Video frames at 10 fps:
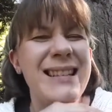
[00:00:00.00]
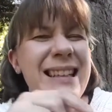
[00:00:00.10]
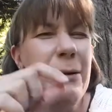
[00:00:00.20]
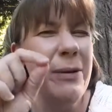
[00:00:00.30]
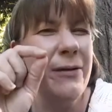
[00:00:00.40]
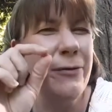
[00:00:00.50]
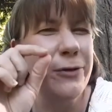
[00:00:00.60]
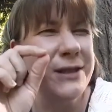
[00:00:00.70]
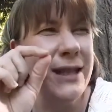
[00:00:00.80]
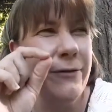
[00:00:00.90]
little bit
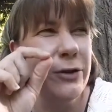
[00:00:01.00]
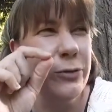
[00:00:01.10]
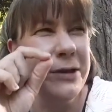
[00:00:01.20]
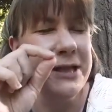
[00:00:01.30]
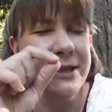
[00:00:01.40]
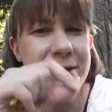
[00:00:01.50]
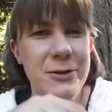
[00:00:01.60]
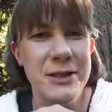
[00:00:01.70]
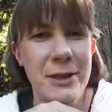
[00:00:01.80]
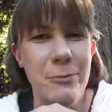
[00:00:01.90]
for selfish reasons,
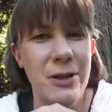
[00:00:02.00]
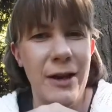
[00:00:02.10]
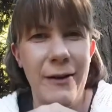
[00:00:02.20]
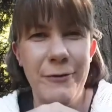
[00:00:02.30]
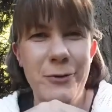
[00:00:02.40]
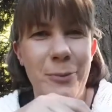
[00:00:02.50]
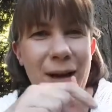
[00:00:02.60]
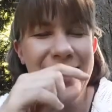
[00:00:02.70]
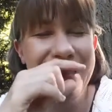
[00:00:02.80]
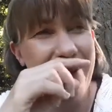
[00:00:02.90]
because I would love to
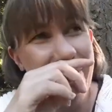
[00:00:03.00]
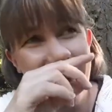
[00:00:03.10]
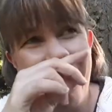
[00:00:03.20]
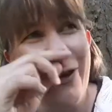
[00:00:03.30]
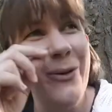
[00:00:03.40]
buy something